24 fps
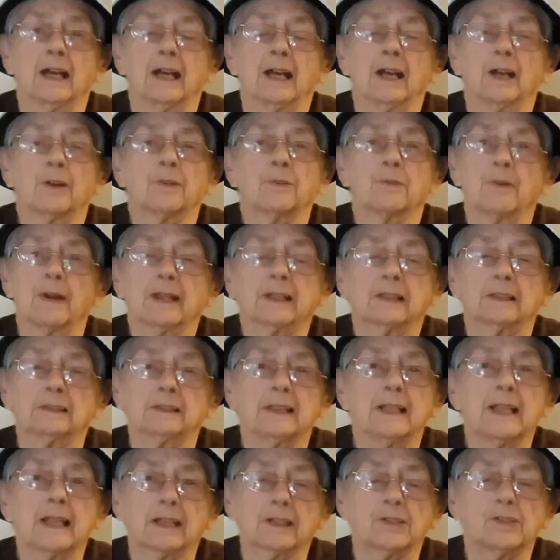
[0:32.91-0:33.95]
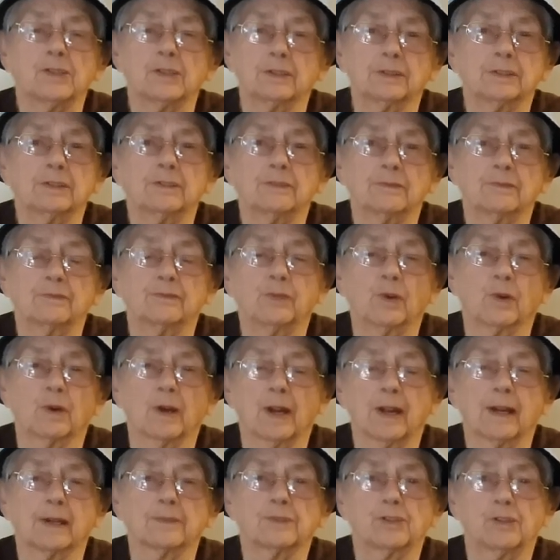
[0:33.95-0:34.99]
a recollection for
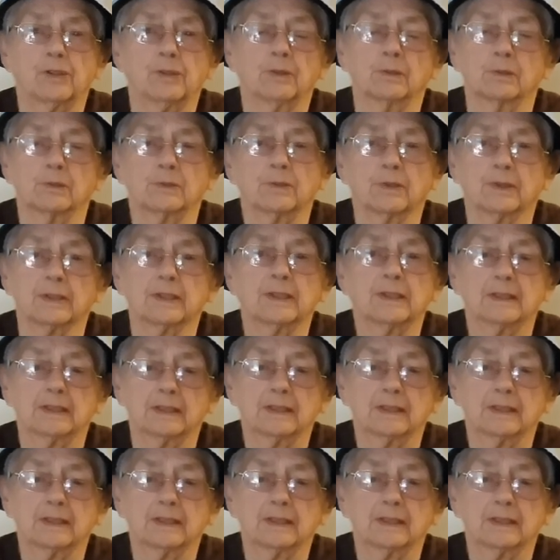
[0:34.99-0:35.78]
our children